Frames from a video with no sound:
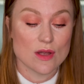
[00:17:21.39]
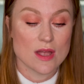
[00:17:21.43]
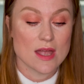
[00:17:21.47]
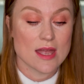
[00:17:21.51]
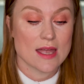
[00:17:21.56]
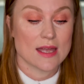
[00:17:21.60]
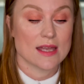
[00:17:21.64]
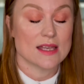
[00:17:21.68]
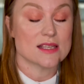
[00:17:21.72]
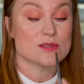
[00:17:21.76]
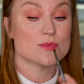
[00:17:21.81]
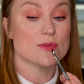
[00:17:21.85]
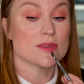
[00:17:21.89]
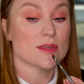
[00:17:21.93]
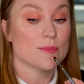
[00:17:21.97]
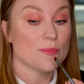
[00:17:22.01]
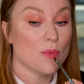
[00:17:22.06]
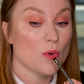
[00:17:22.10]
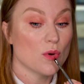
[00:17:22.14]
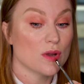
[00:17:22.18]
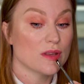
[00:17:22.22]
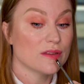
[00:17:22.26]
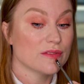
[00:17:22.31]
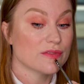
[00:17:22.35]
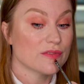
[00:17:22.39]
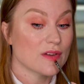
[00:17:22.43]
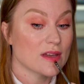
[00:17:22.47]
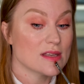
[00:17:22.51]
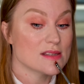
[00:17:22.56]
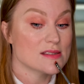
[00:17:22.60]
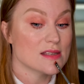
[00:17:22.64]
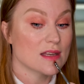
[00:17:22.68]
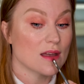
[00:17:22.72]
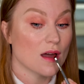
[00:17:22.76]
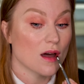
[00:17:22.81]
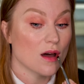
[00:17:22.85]
is with the point
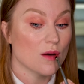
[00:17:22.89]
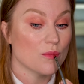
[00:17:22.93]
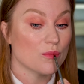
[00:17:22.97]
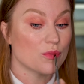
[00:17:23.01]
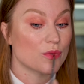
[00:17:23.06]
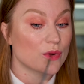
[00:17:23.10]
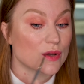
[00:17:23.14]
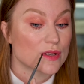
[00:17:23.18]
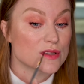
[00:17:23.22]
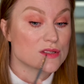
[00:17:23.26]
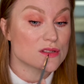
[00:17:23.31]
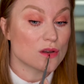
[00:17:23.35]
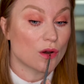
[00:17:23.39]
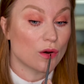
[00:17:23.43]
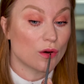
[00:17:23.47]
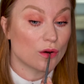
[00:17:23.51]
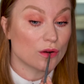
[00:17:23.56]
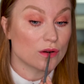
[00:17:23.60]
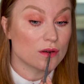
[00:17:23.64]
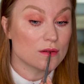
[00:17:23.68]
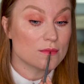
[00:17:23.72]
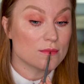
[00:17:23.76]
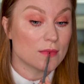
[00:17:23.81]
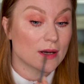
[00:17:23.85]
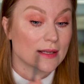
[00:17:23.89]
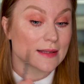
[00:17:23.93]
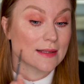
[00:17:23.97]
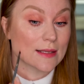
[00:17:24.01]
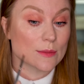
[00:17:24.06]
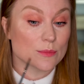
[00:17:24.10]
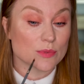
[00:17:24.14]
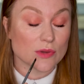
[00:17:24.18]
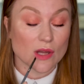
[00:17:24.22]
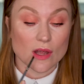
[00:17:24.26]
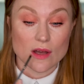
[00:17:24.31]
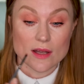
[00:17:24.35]
facing upwards on my lip
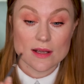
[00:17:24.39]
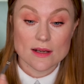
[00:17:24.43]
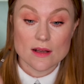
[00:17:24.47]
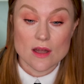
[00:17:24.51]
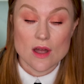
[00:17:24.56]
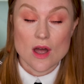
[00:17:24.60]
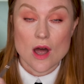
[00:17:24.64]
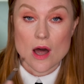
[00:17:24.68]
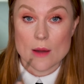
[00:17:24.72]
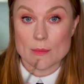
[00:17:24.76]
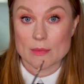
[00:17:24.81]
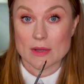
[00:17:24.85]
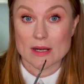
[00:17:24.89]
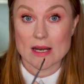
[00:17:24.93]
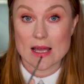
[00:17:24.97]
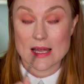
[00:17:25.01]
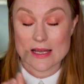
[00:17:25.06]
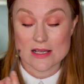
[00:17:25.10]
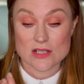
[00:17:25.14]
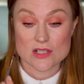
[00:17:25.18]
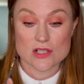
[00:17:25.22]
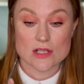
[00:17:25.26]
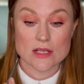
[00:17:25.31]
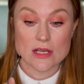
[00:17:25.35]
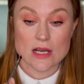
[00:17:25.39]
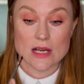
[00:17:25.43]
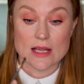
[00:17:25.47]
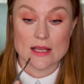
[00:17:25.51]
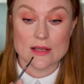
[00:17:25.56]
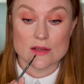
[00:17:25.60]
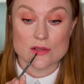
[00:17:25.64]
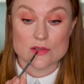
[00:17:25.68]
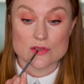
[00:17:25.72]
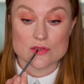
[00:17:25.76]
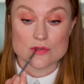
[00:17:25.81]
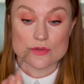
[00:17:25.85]
line, I'm going to actually
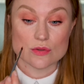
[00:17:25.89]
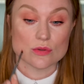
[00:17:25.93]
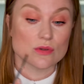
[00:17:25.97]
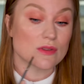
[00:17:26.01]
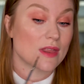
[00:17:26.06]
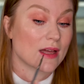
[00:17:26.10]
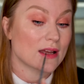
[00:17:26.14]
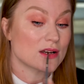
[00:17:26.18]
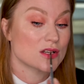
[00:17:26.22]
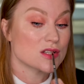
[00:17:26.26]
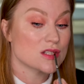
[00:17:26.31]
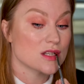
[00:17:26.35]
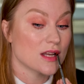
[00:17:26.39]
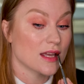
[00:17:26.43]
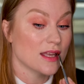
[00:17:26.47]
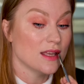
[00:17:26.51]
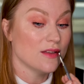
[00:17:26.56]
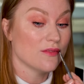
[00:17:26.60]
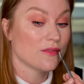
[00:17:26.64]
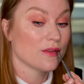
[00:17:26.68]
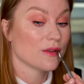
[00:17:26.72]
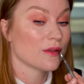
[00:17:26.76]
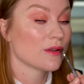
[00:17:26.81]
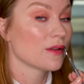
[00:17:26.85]
draw that shape.